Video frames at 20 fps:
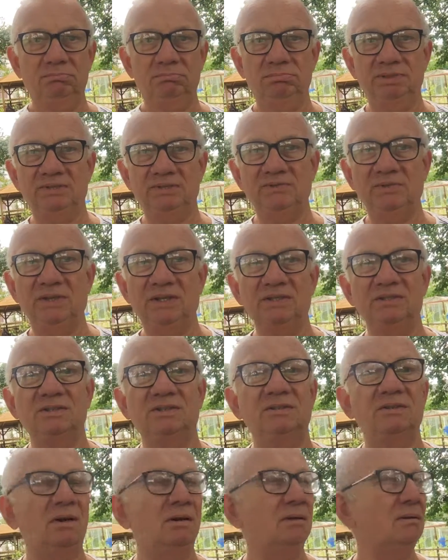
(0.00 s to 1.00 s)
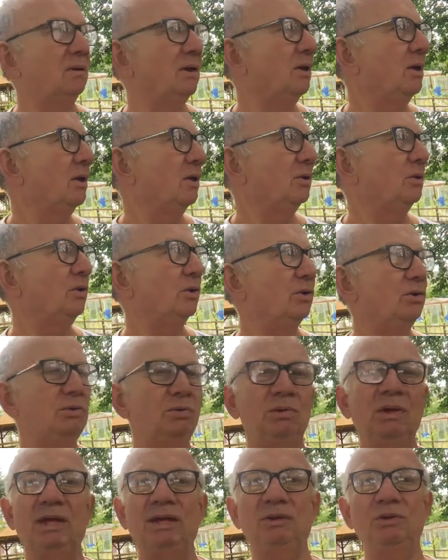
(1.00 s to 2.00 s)
It's finished, it's gone. You got
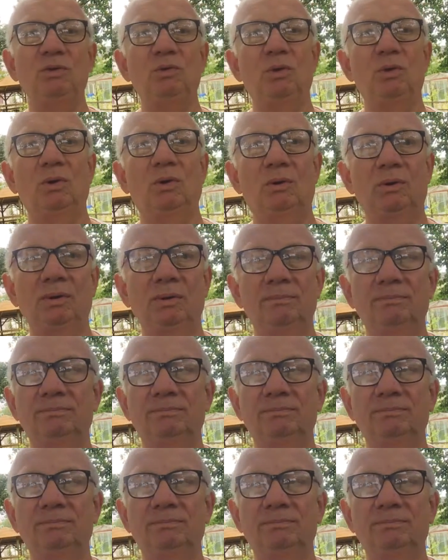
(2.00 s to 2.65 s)
to lay new lawn.